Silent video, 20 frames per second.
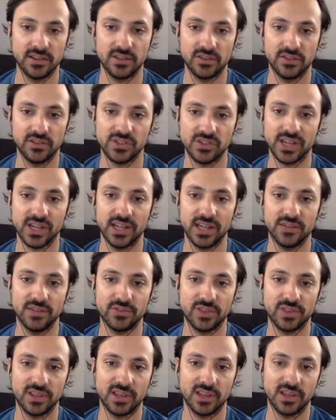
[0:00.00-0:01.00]
just kind of
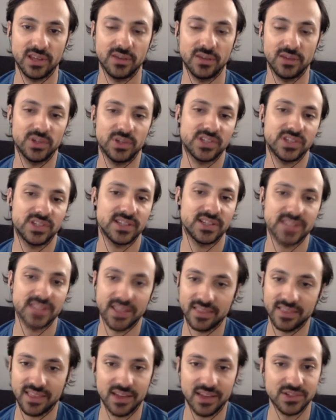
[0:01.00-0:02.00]
thinking, what's the
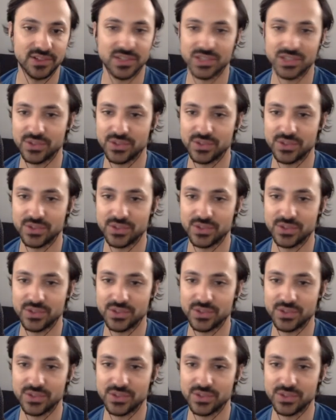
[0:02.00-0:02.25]
10,000